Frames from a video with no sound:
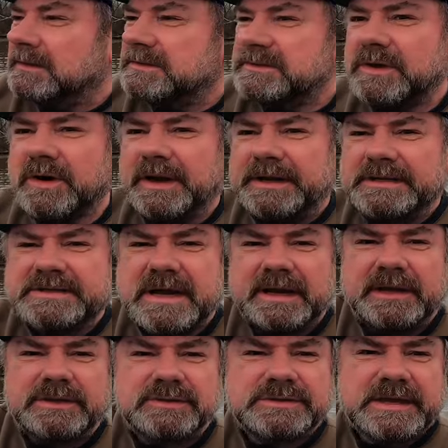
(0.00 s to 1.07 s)
so I
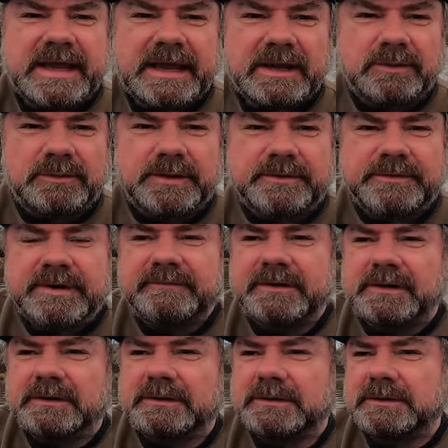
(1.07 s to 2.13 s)
decided to take it on a
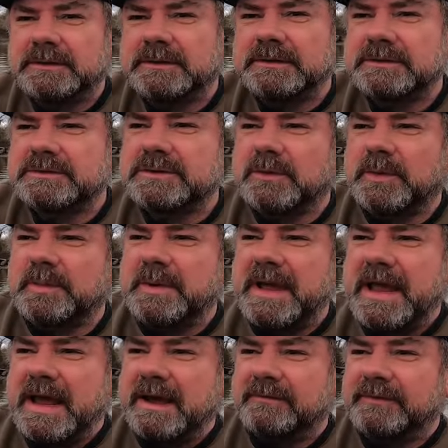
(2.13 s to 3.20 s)
river so we may
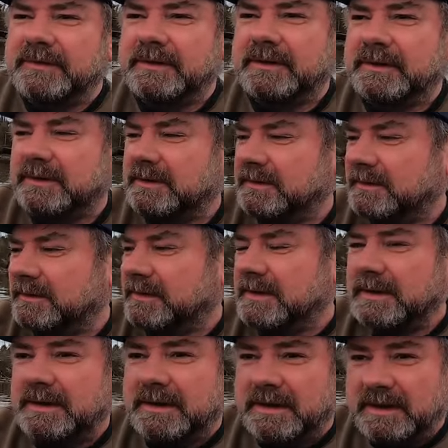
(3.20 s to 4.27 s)
have
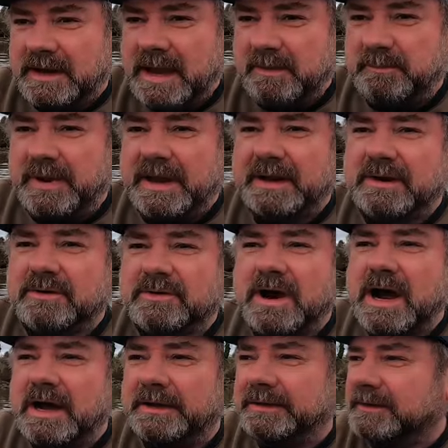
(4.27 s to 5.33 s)
a better
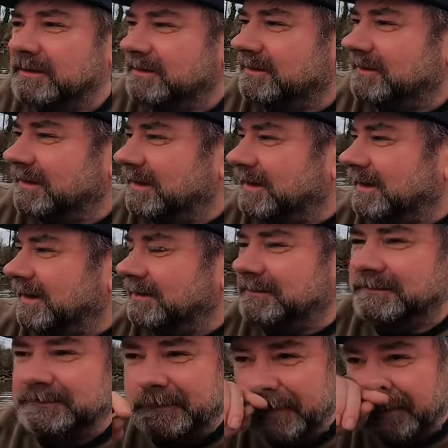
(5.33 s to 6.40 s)
run, uh,
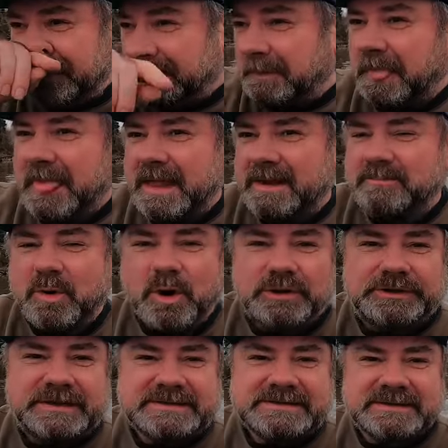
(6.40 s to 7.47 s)
more
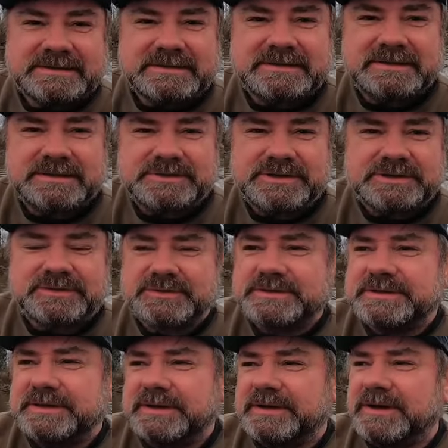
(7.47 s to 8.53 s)
distance, just to
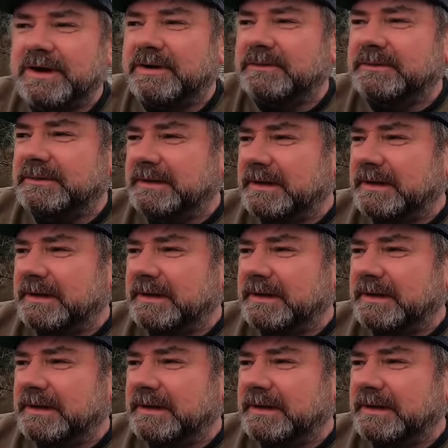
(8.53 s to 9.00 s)
see, you know,